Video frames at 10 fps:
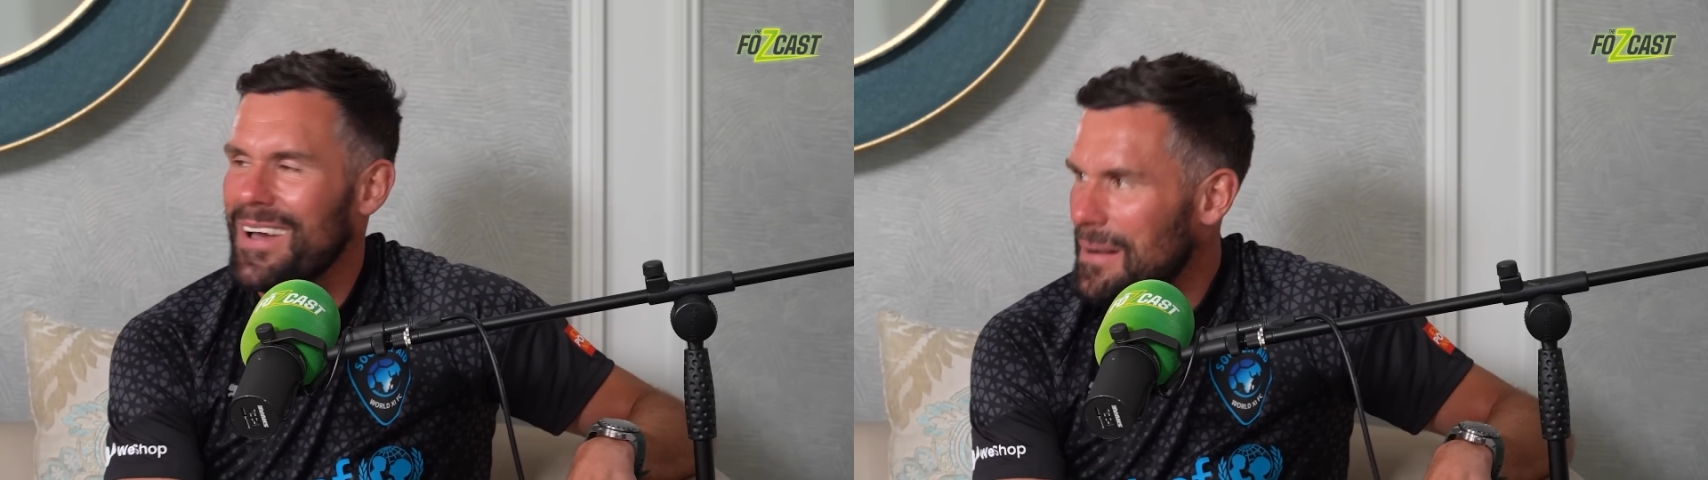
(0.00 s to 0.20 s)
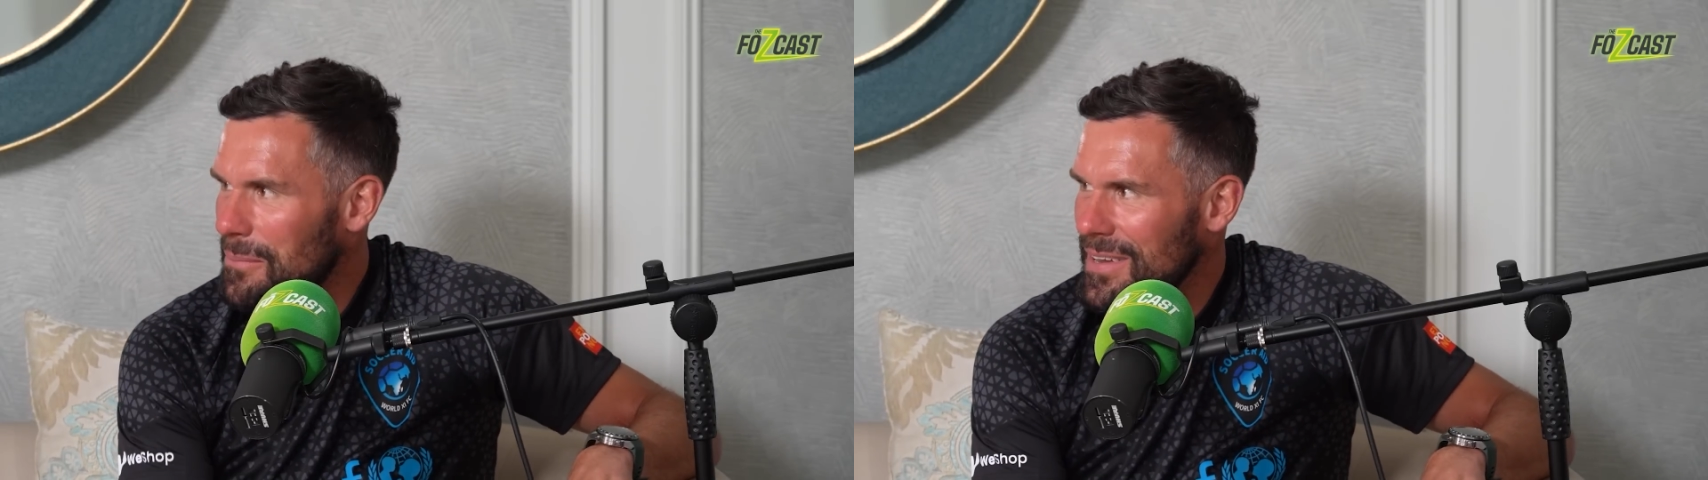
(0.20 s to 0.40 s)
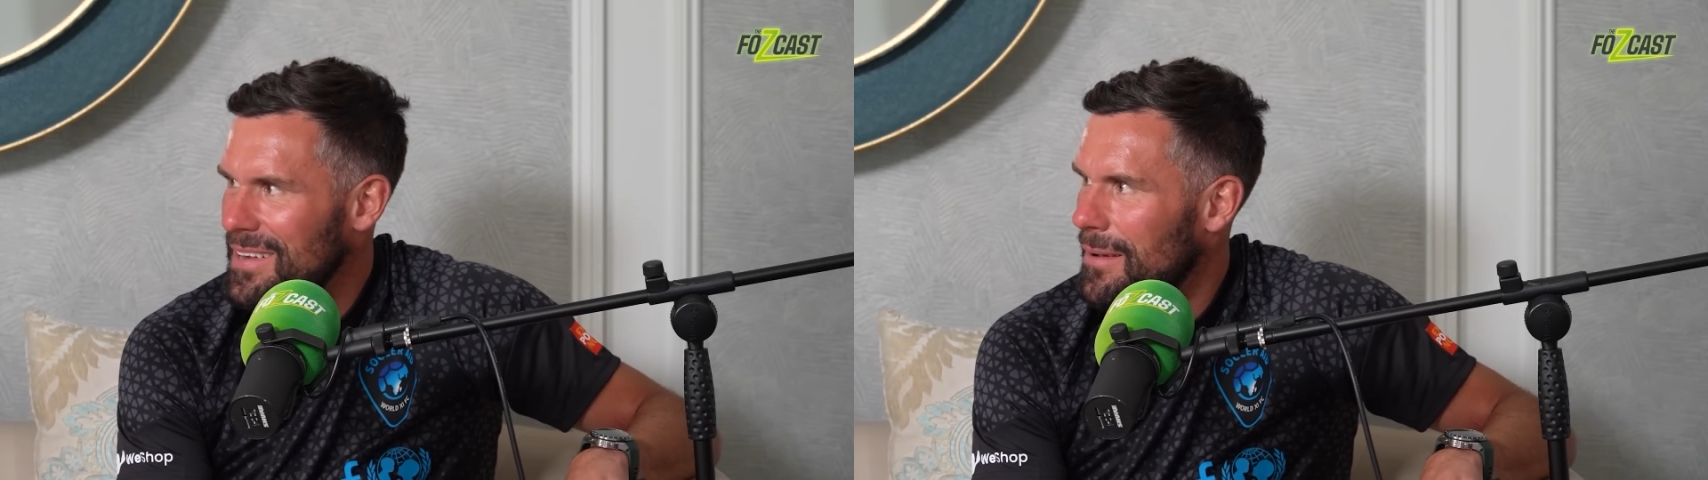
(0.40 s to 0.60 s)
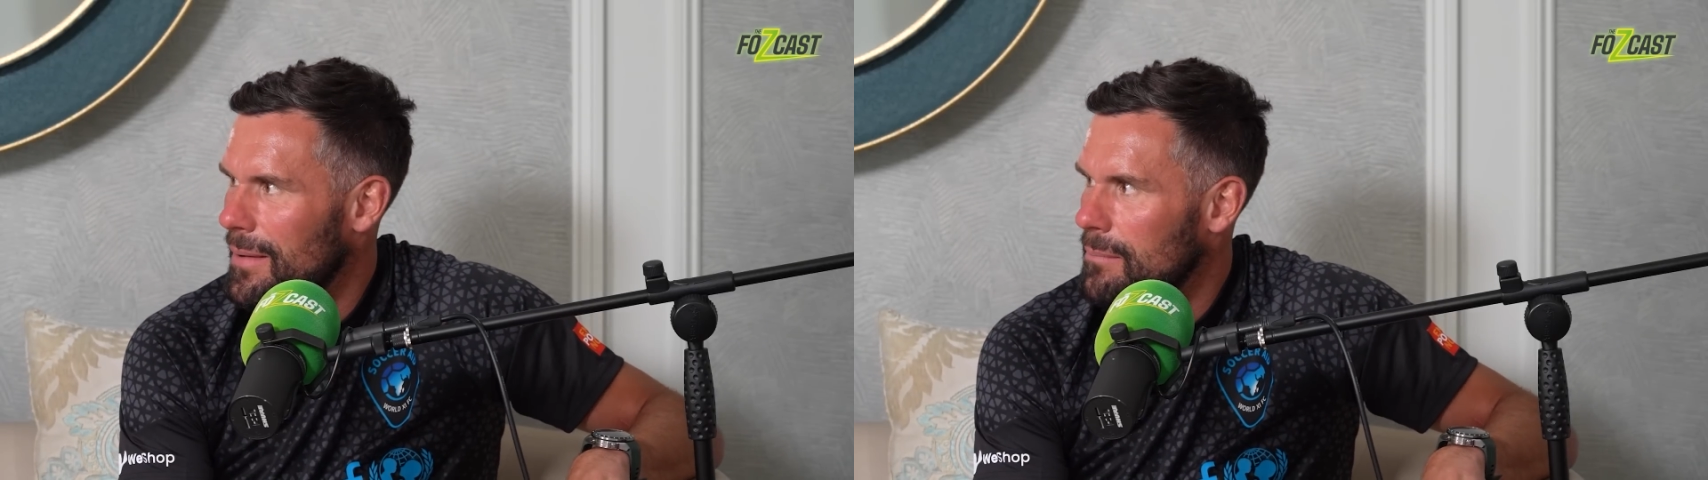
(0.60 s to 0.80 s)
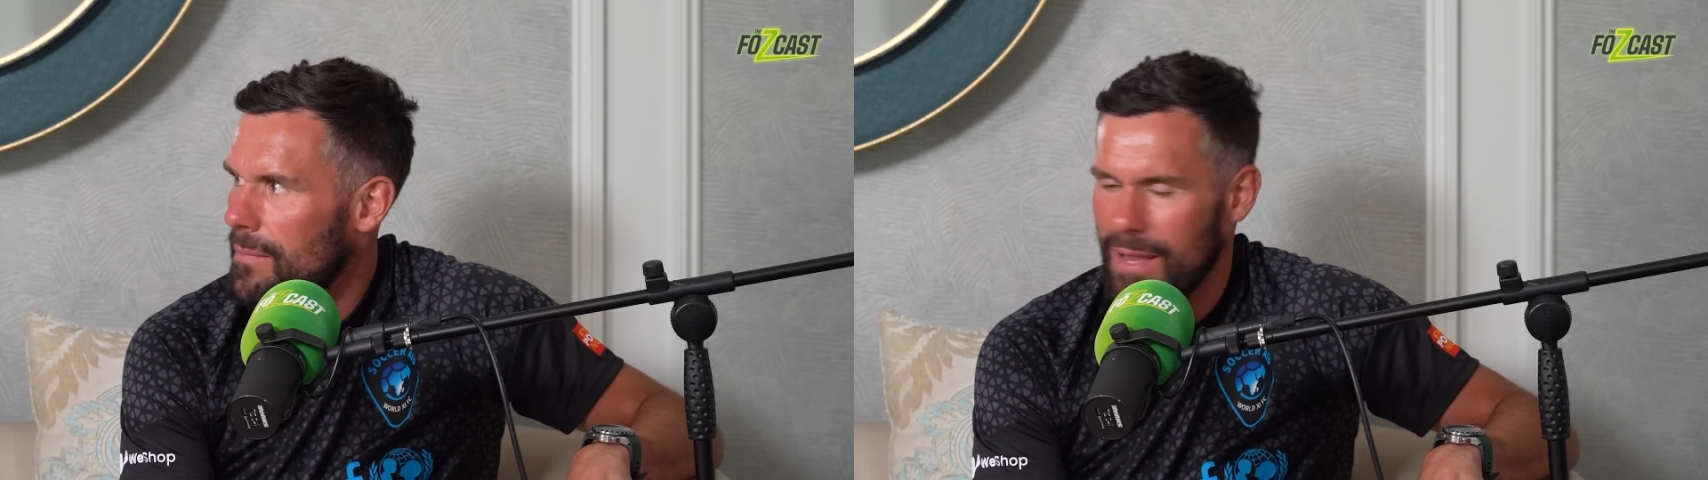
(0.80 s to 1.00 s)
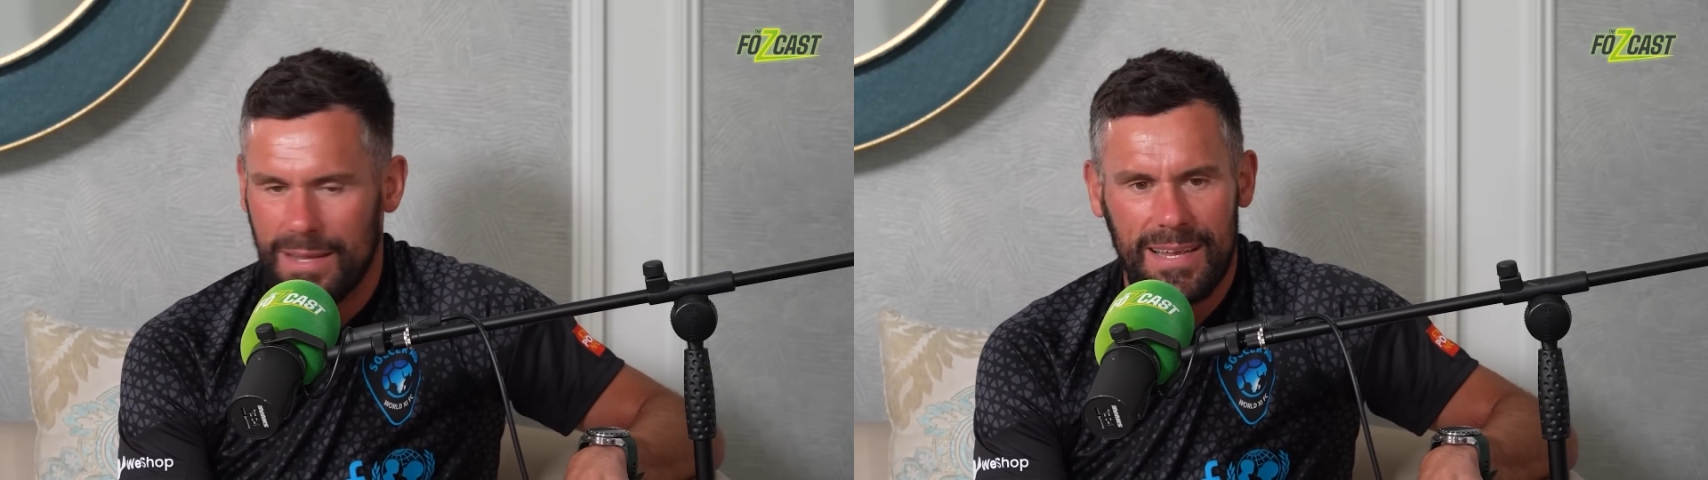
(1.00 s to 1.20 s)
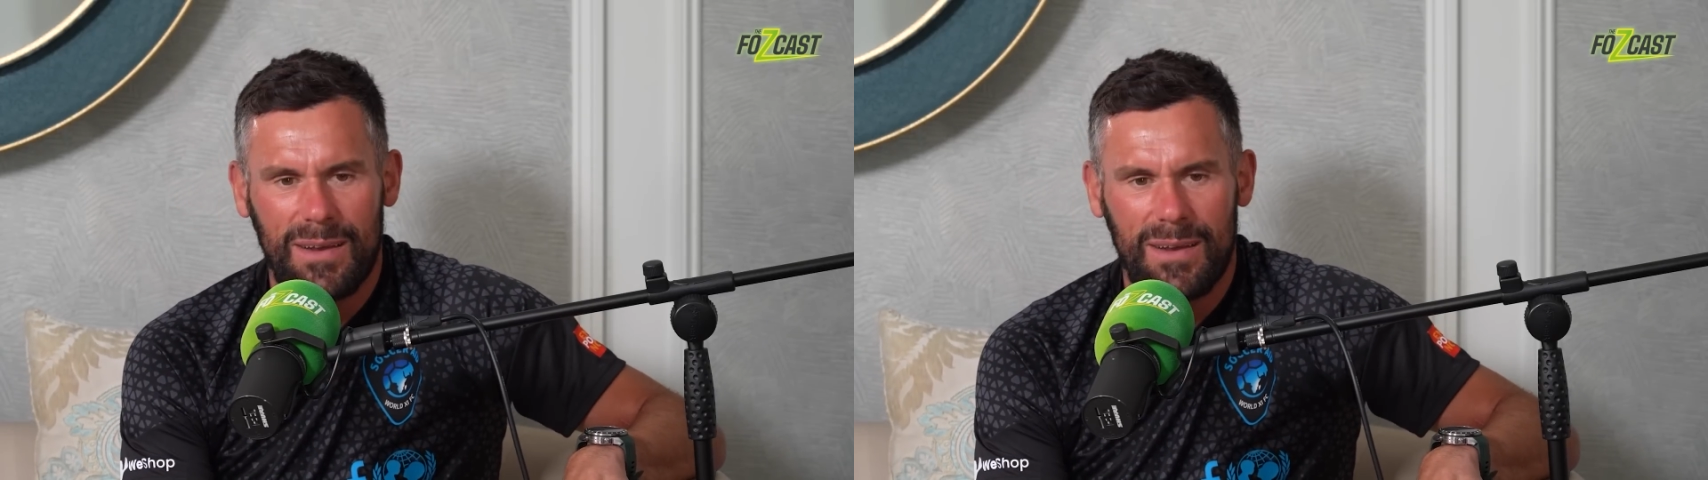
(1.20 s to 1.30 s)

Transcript: Get up. What are you doing, mate?